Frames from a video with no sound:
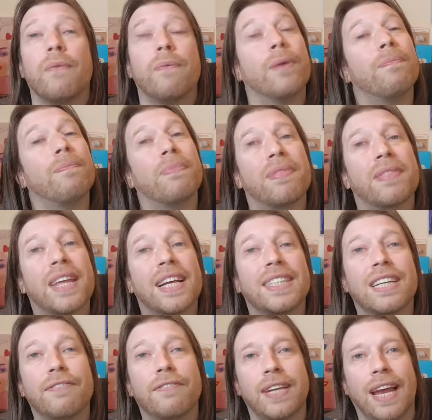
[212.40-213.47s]
Well, that's
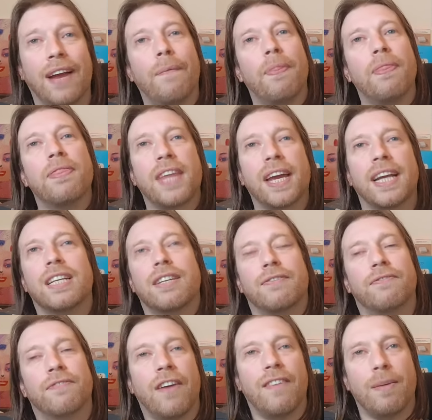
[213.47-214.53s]
it for now. Thanks
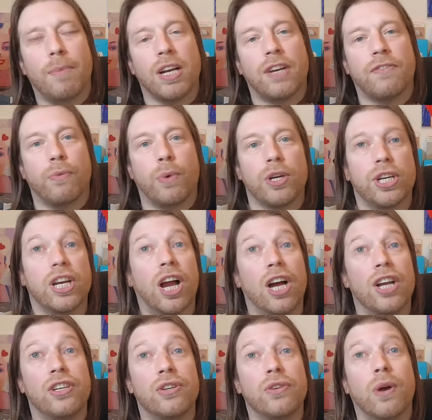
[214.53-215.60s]
very much for watching. I
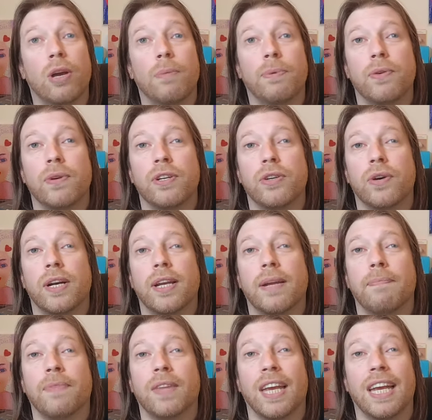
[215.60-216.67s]
do hope you enjoyed
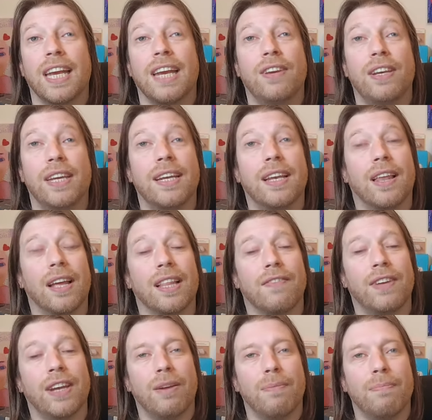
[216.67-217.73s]
it. If you did like the
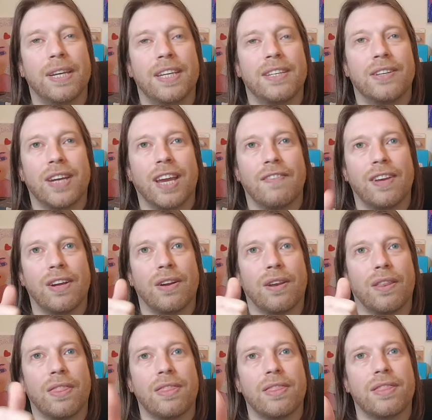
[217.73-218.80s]
video, please do give it a good
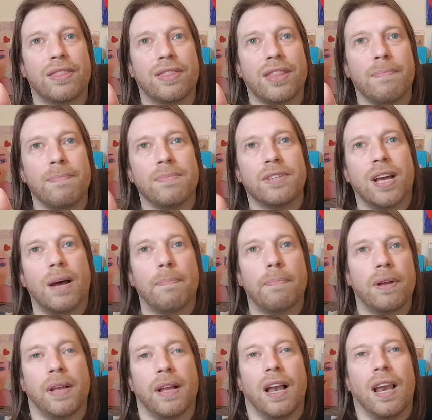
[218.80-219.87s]
thumbs up,
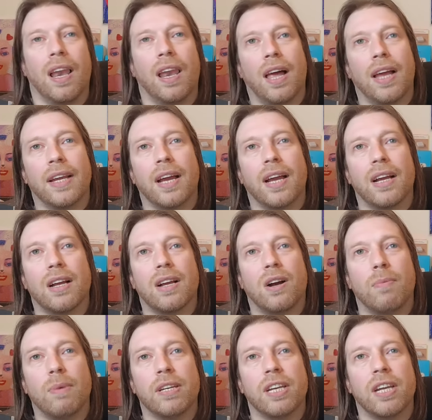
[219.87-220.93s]
like,
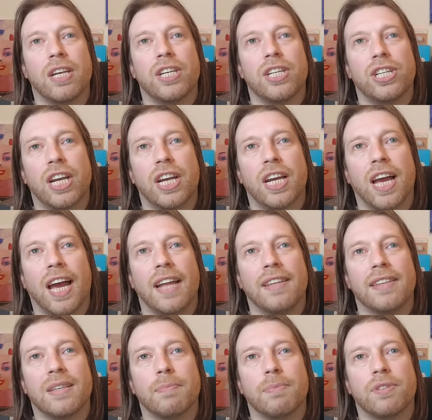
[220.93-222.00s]
comment, share
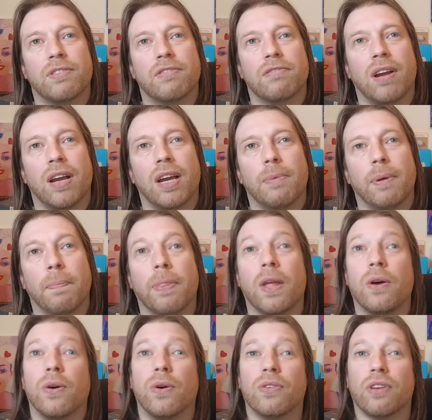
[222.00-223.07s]
and subscribe.
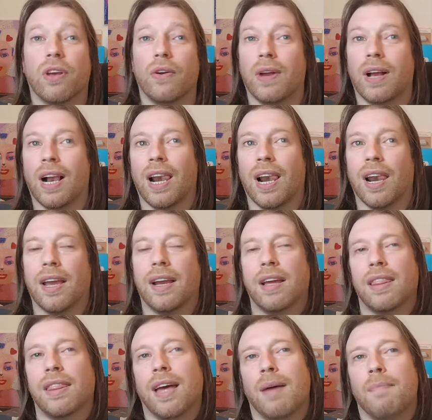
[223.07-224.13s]
Also click
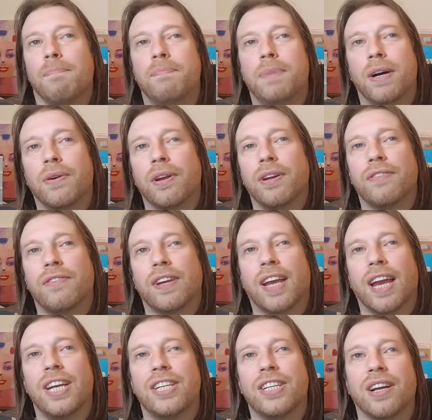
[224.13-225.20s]
that bell
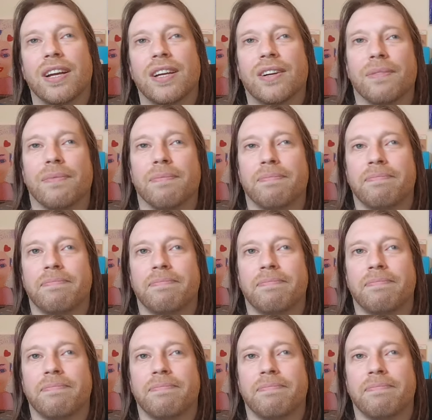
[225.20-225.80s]
notification icon.